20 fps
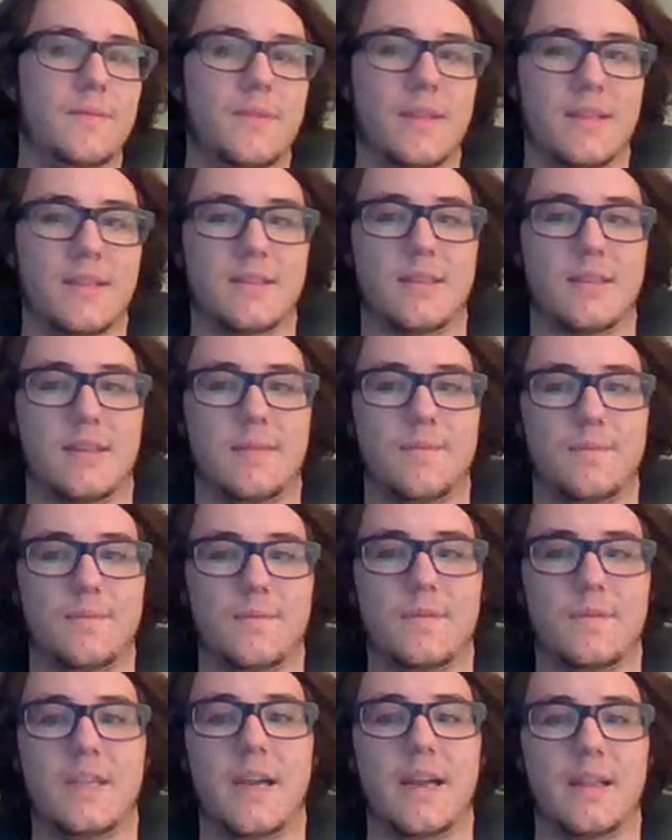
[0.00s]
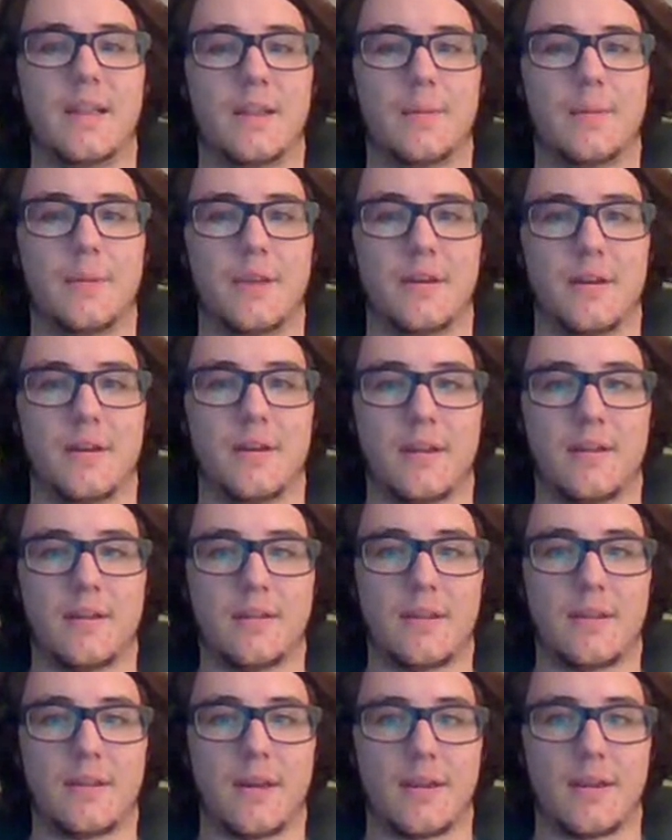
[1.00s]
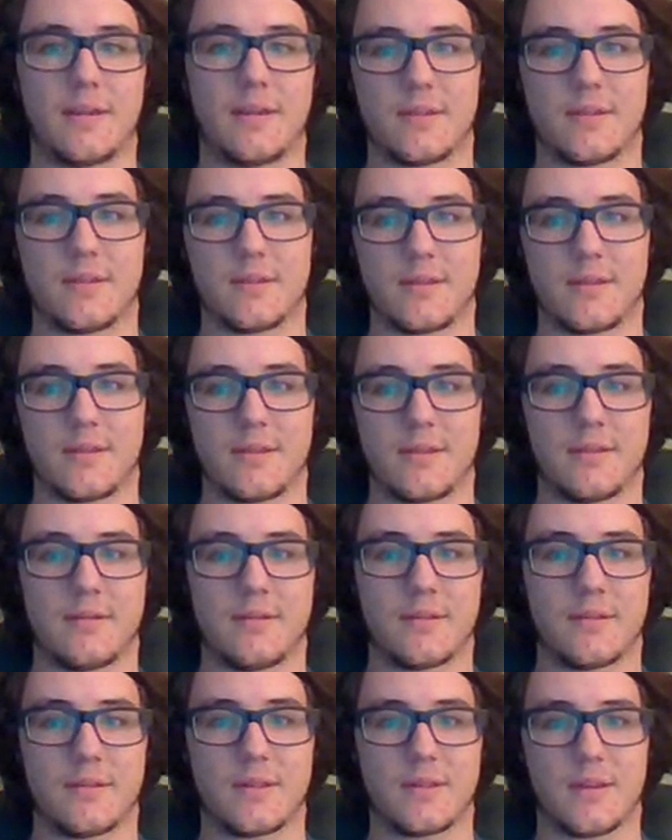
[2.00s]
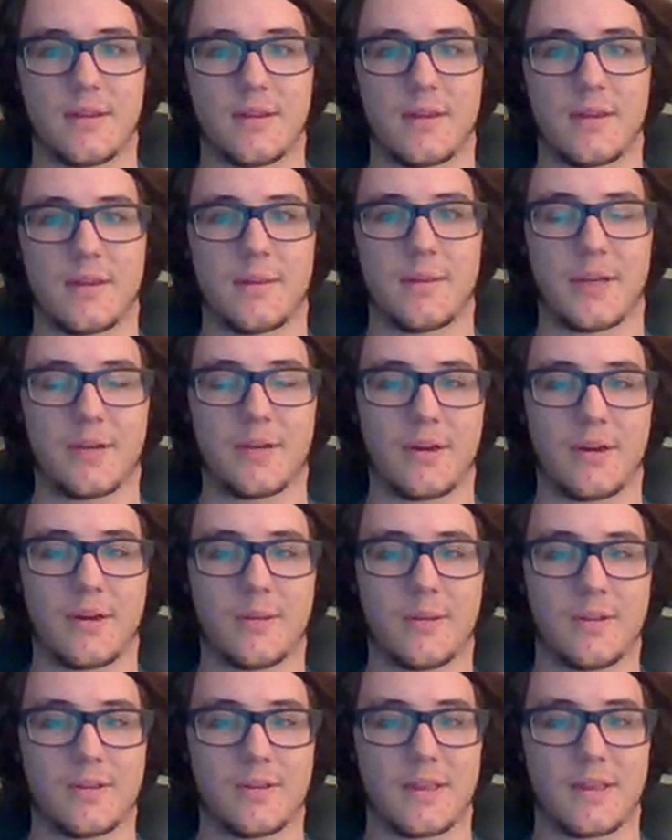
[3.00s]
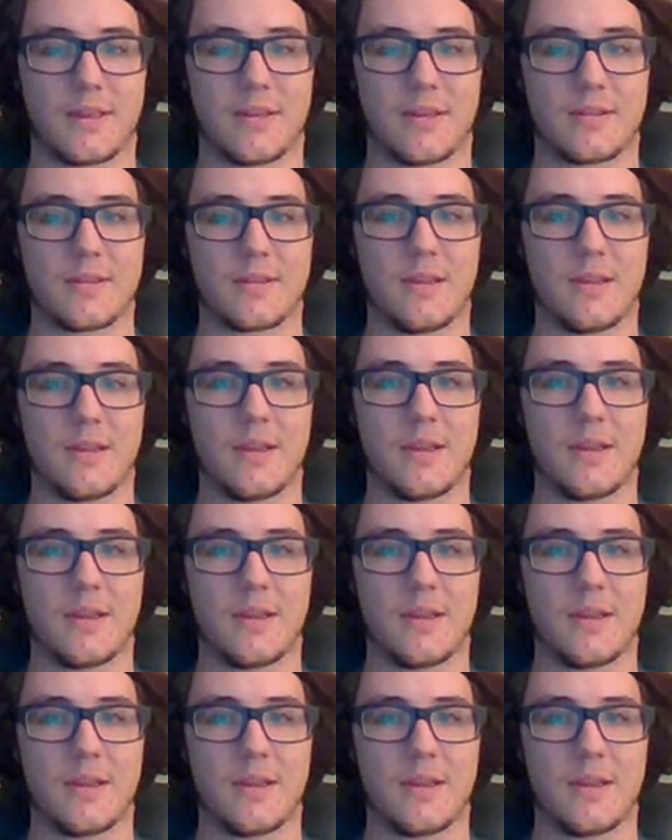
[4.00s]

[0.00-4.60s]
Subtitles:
things like dial-up internet that I used to use at my grandmother's house,